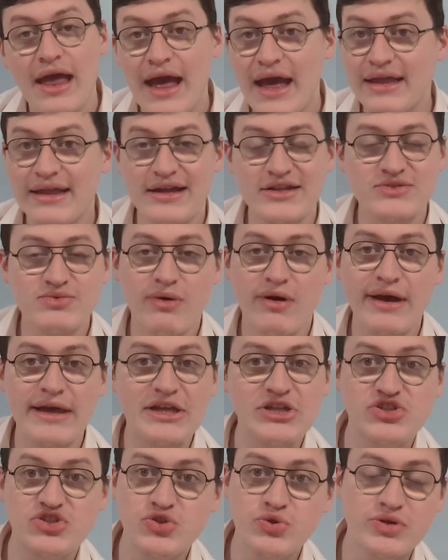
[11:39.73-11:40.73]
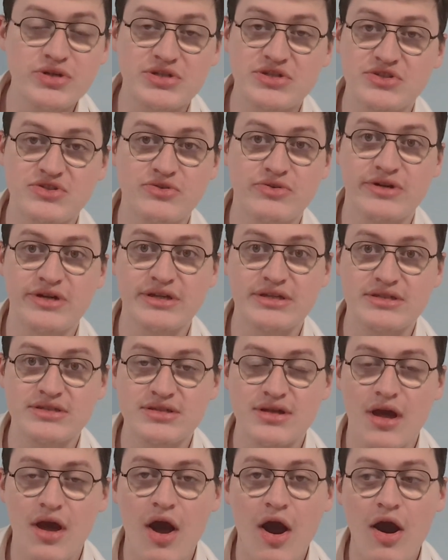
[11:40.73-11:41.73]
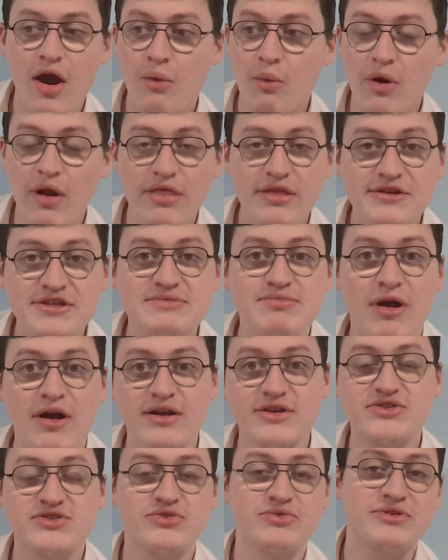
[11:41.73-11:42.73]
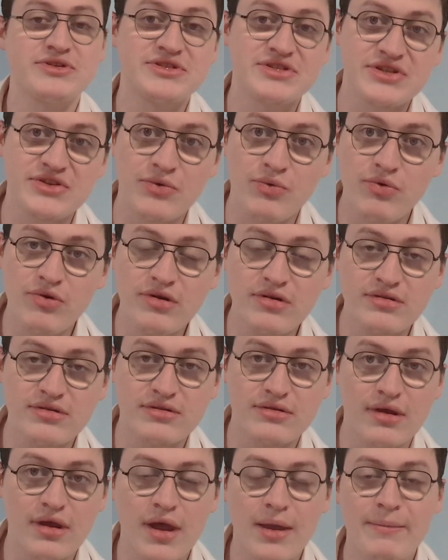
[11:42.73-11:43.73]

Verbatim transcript: And that's why Jewish students are one of the smartest students in the world